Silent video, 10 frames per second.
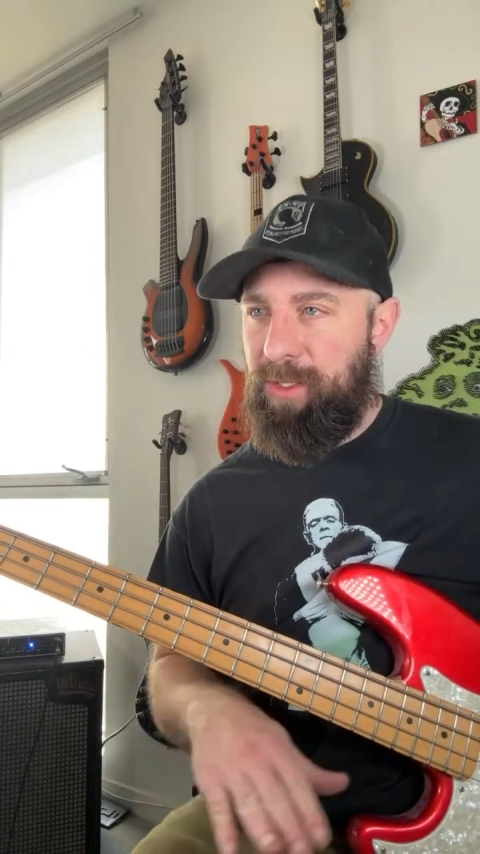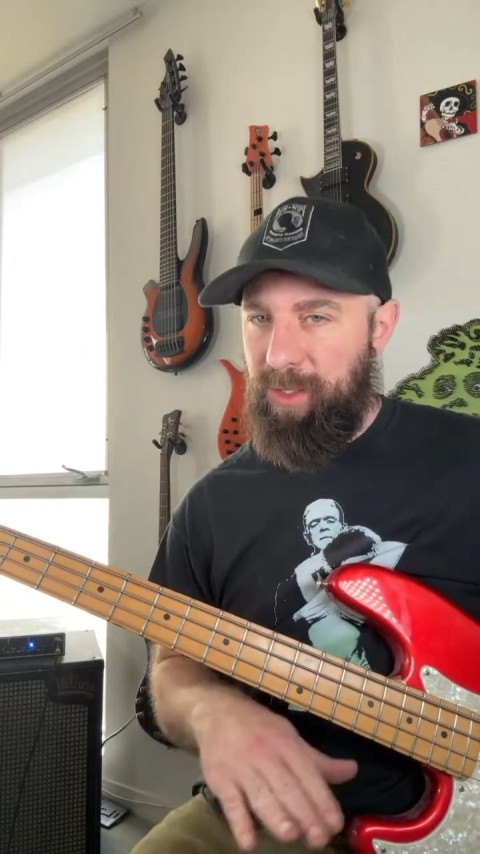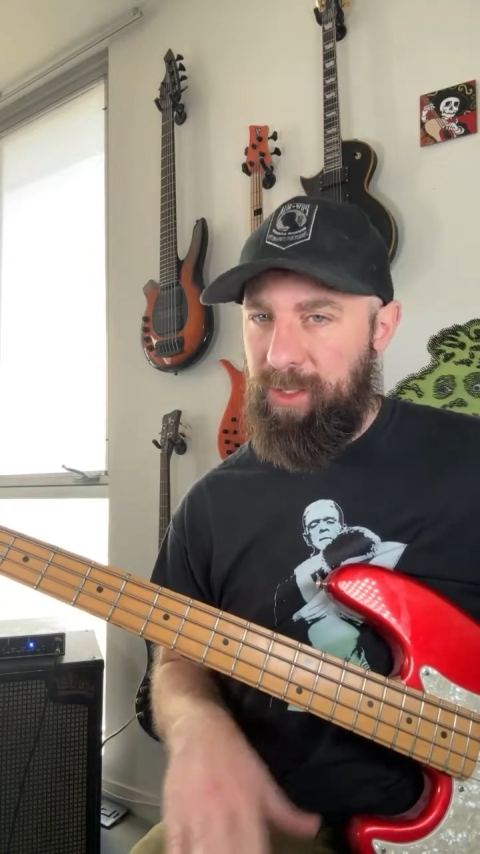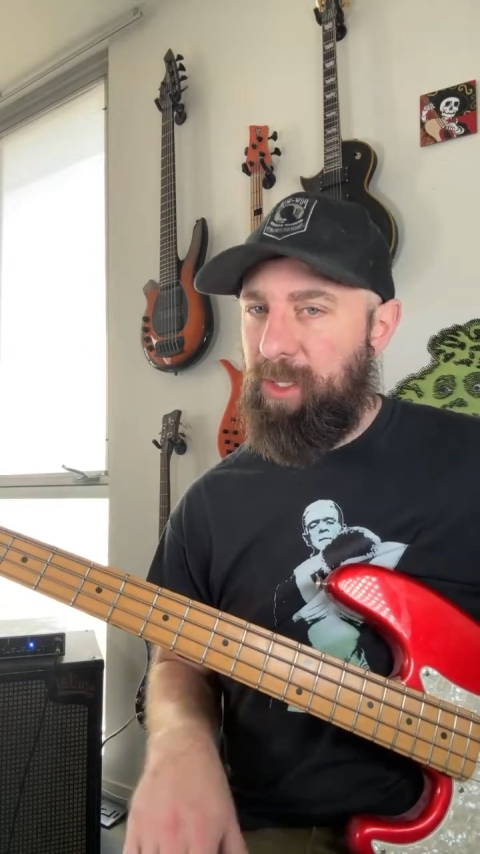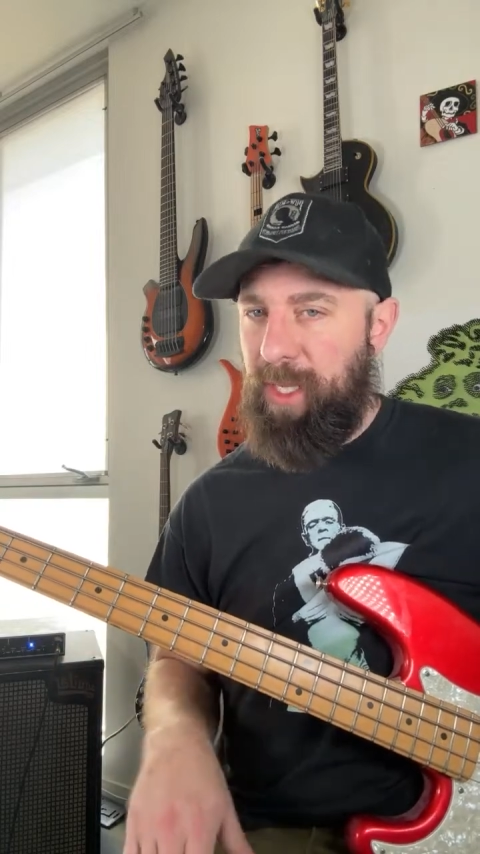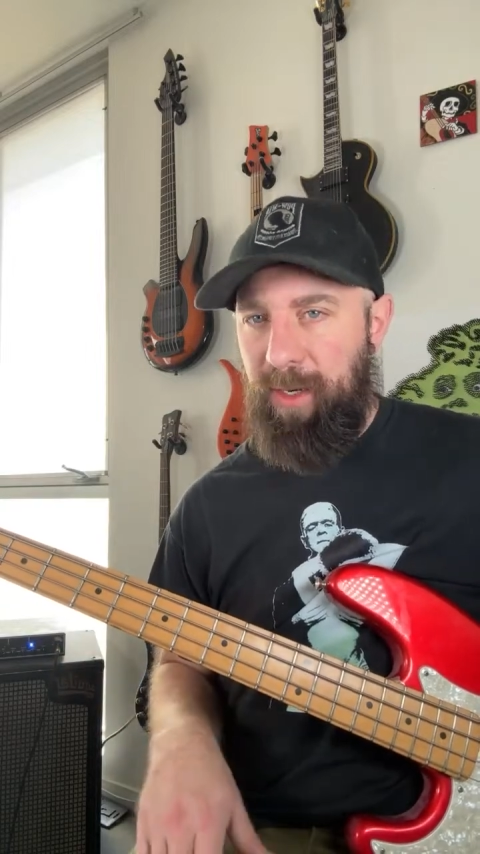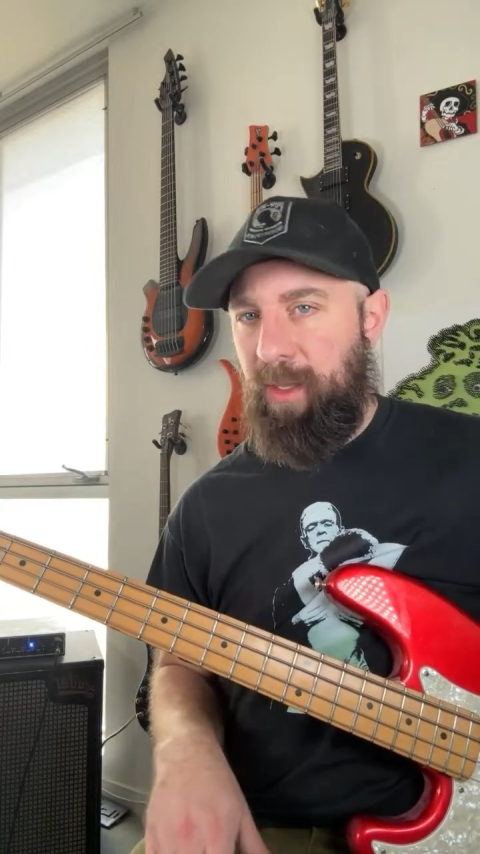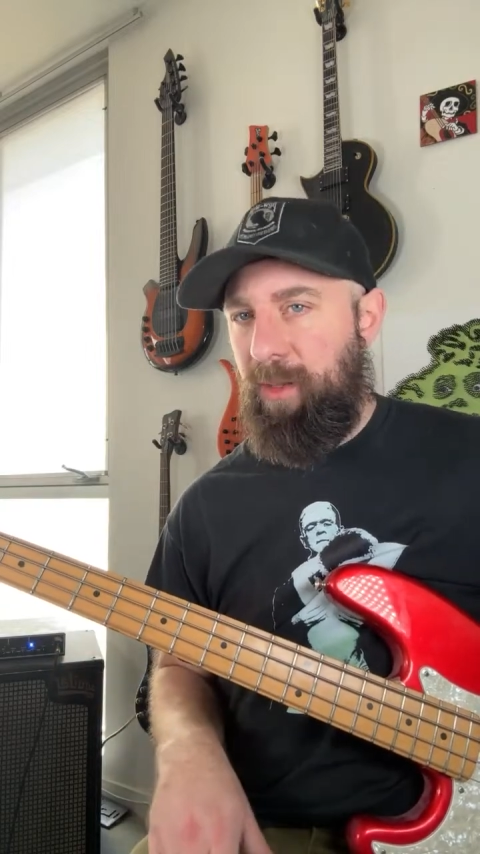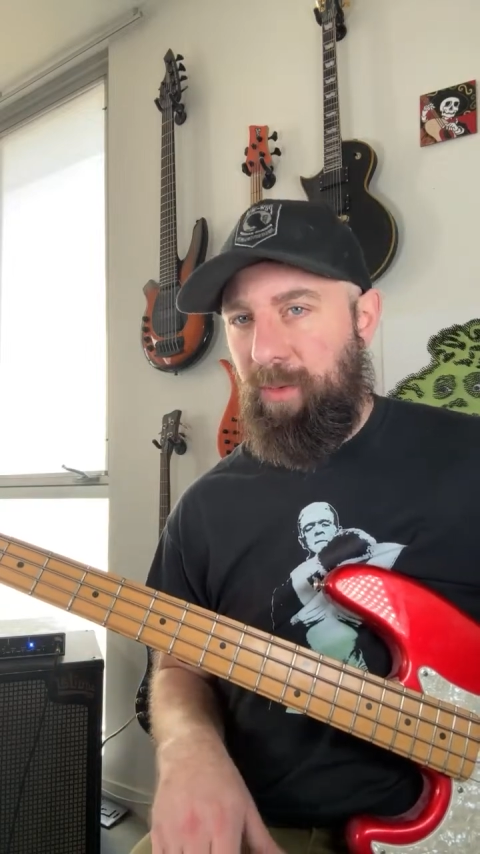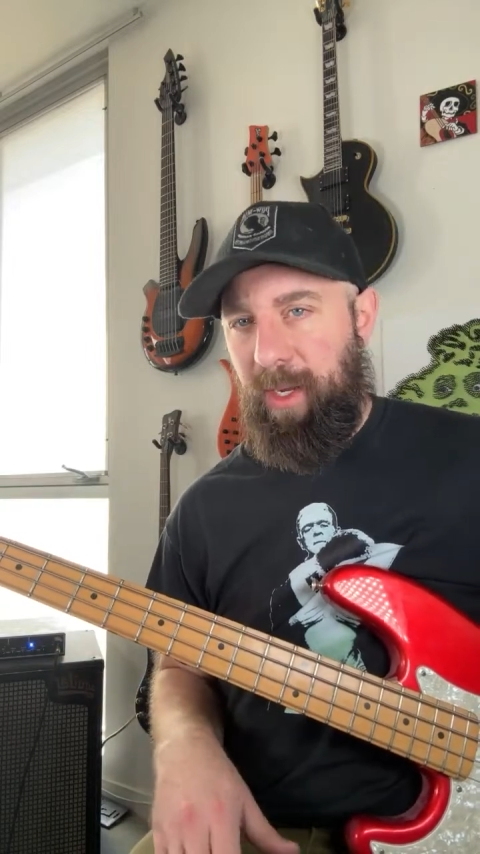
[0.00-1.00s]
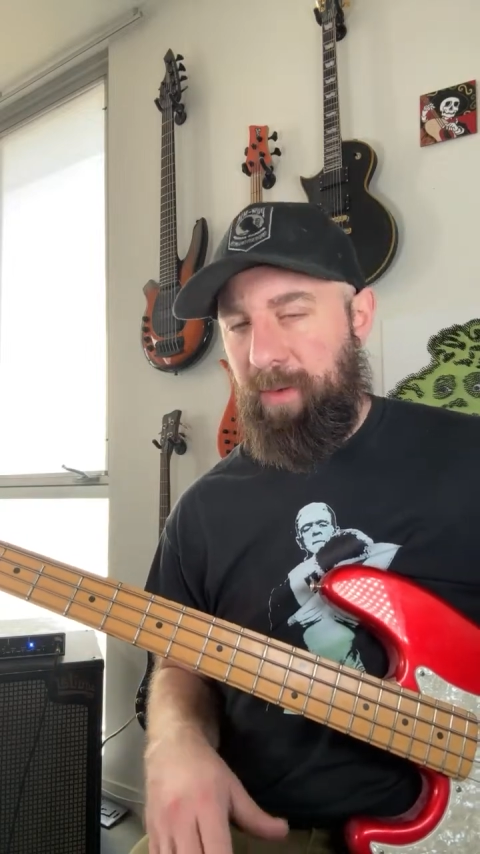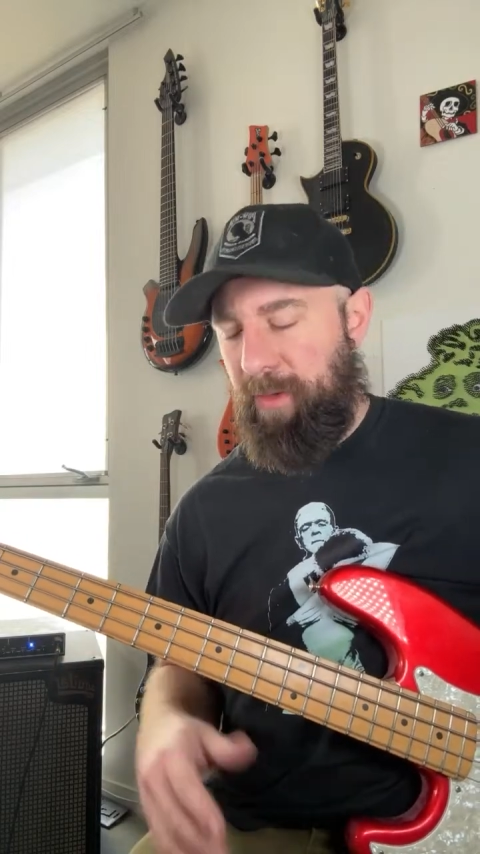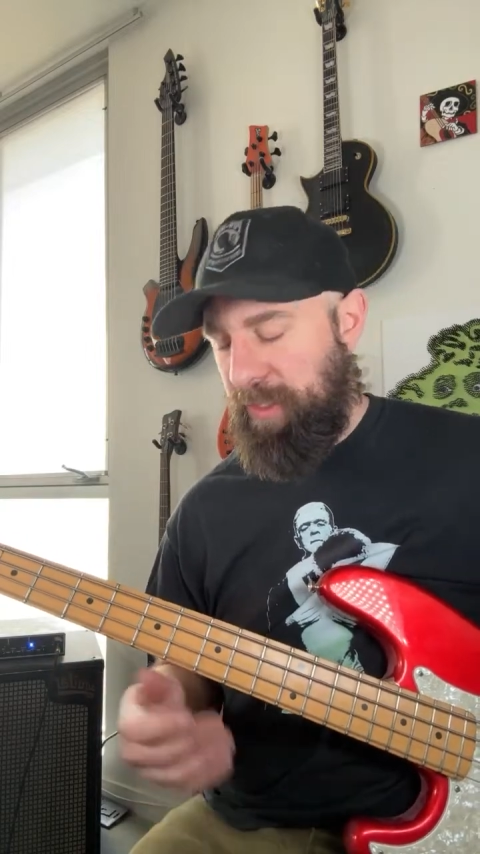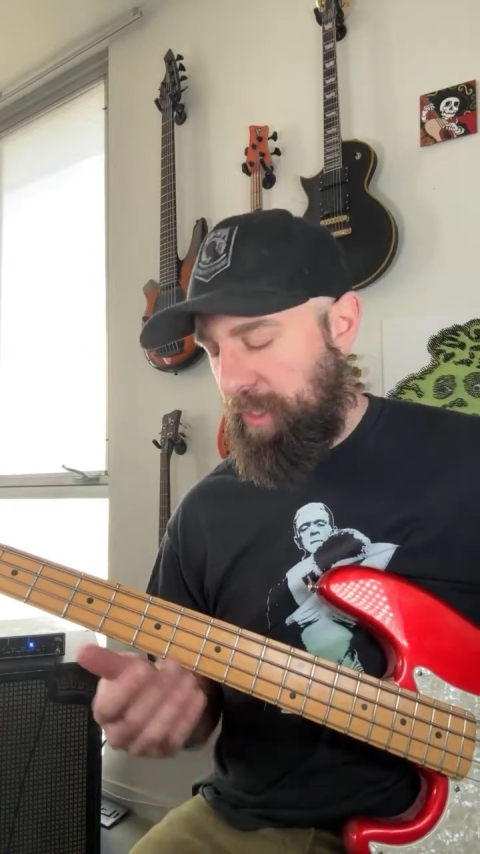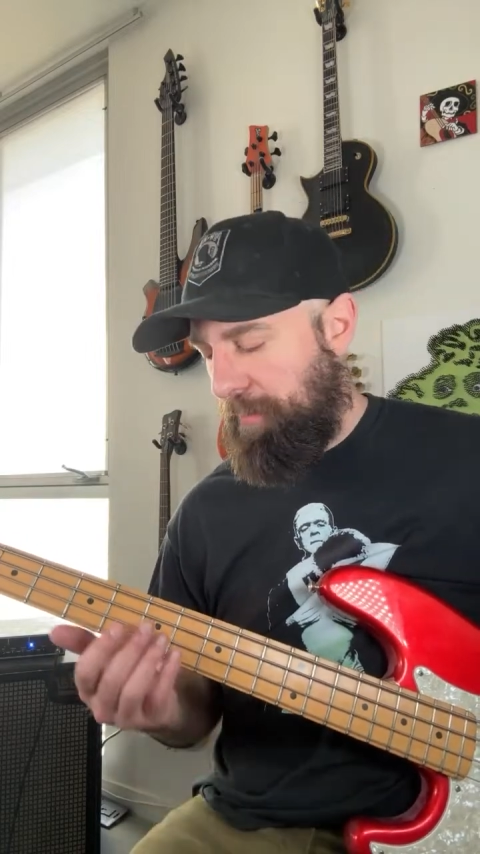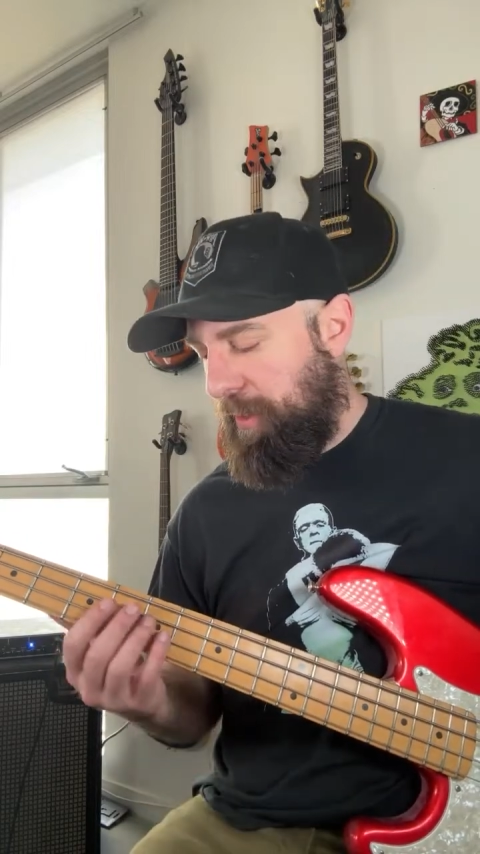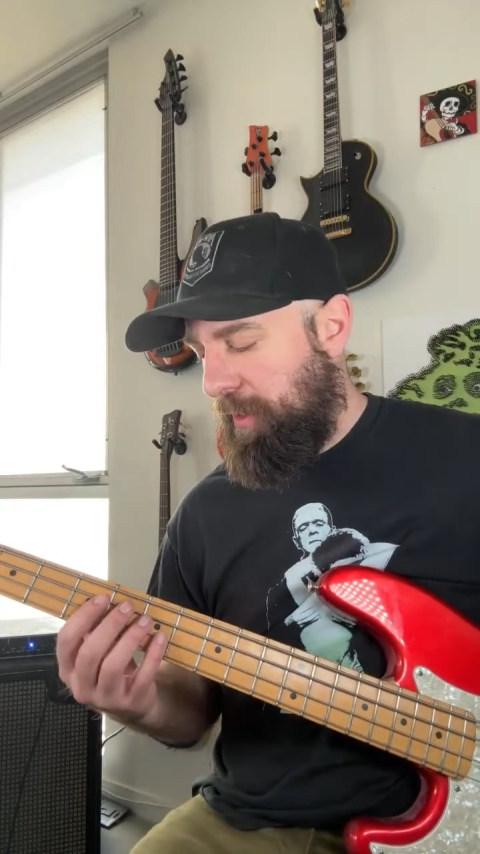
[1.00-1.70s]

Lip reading: just land on the 1 every time.